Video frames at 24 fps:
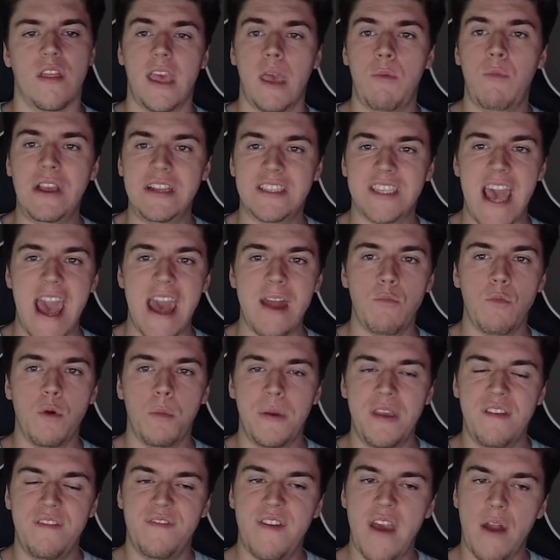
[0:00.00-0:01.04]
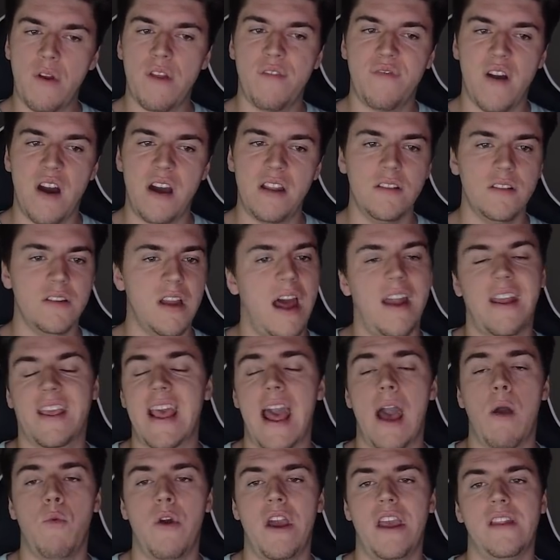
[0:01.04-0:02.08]
Game Week 10 will be very fun, and I
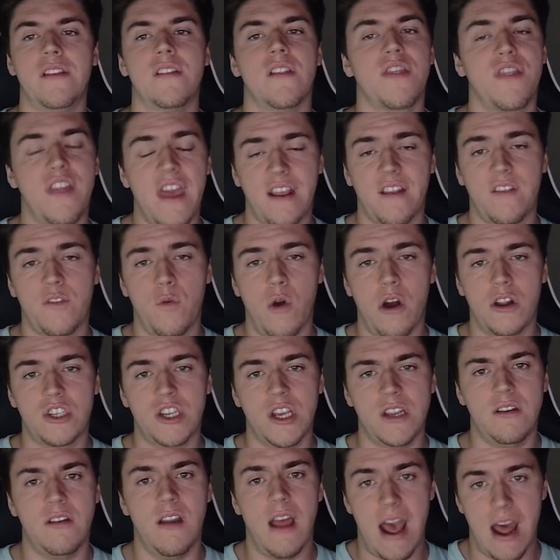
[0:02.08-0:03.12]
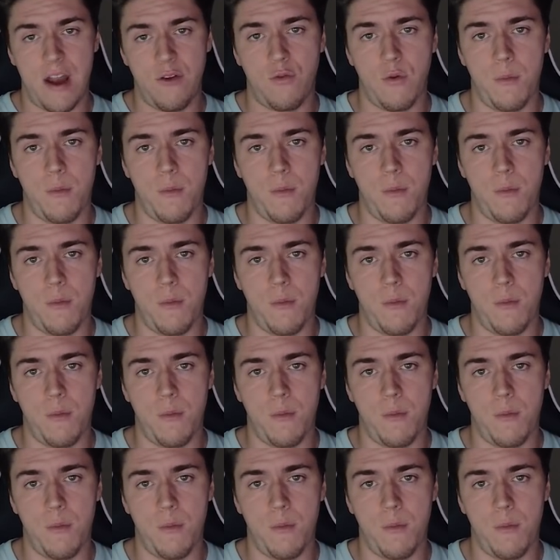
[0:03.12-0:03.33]
can't wait. Thanks for watching, and